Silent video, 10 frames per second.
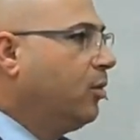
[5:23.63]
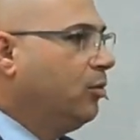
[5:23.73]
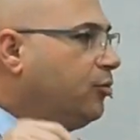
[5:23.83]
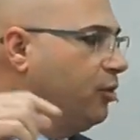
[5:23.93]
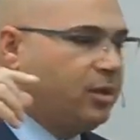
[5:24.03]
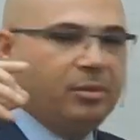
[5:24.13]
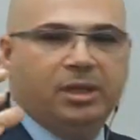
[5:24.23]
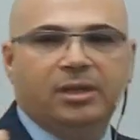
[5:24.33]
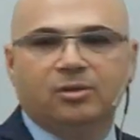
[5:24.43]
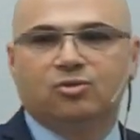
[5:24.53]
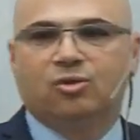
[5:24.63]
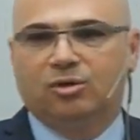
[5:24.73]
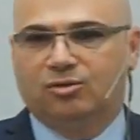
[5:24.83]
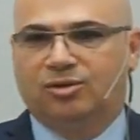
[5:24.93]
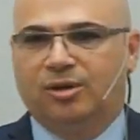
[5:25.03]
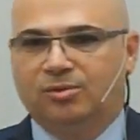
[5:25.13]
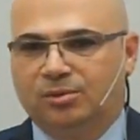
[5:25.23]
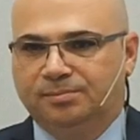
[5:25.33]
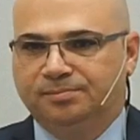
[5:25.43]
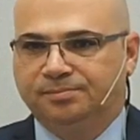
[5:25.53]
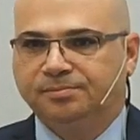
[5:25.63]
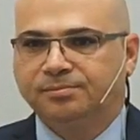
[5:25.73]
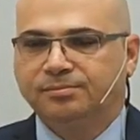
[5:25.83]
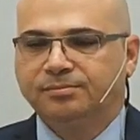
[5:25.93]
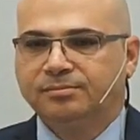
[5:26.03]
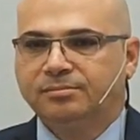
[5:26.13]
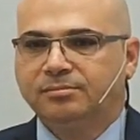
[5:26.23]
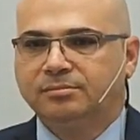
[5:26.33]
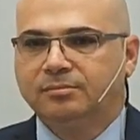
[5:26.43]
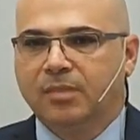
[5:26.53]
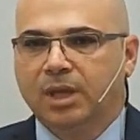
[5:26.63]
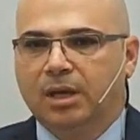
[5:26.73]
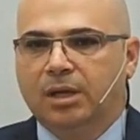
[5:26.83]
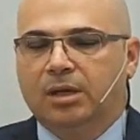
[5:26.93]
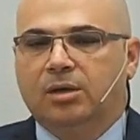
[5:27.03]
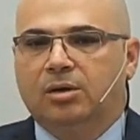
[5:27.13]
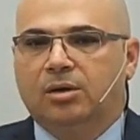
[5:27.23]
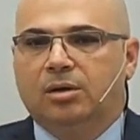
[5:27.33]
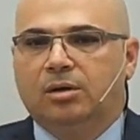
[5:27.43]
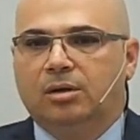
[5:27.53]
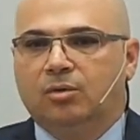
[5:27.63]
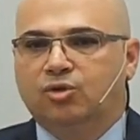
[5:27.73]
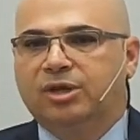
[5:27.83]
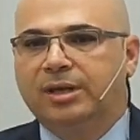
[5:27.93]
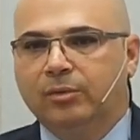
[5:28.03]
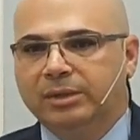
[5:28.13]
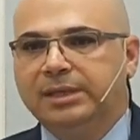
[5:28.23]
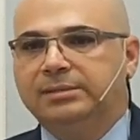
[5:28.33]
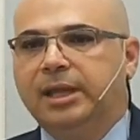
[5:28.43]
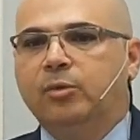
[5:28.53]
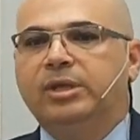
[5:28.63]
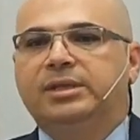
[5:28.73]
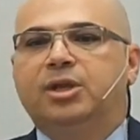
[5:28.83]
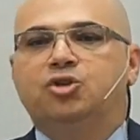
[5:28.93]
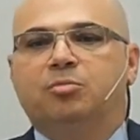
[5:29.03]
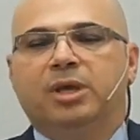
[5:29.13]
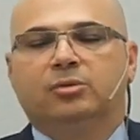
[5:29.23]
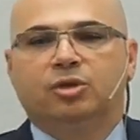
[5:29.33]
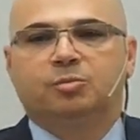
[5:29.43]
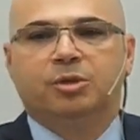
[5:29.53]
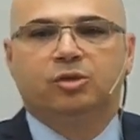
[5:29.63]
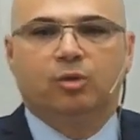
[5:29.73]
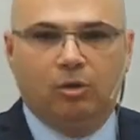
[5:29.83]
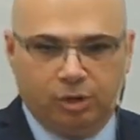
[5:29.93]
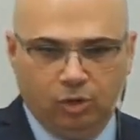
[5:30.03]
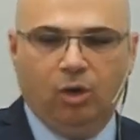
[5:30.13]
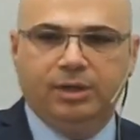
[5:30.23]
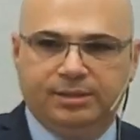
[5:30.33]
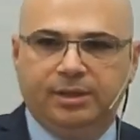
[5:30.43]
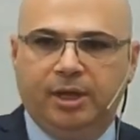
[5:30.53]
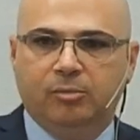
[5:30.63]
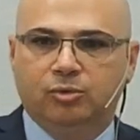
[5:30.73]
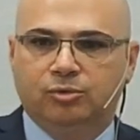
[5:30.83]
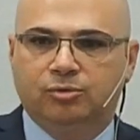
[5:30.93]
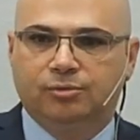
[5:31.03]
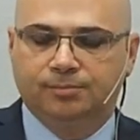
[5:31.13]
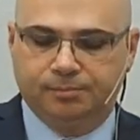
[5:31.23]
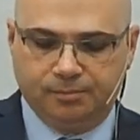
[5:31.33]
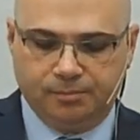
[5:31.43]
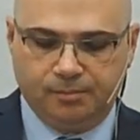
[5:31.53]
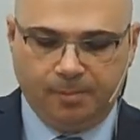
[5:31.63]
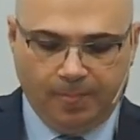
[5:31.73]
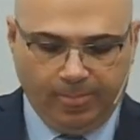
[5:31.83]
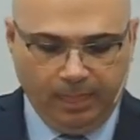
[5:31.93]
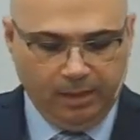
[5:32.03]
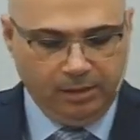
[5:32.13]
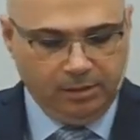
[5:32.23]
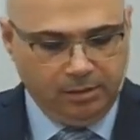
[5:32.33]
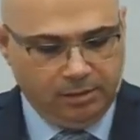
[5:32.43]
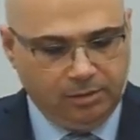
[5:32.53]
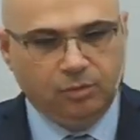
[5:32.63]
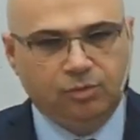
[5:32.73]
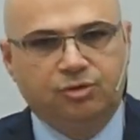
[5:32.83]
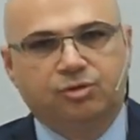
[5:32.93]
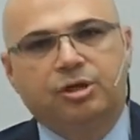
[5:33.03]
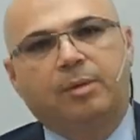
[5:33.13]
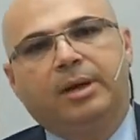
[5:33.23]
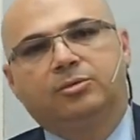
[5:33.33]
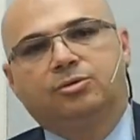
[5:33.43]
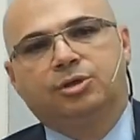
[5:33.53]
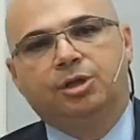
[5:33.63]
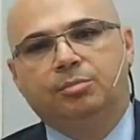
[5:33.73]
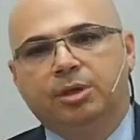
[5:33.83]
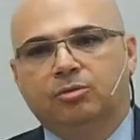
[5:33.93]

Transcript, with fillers: The city of Jerusalem is to this day like uh, God's uh, apple, apple of God's eye. Those who do not have uh, a spiritual understanding that we have,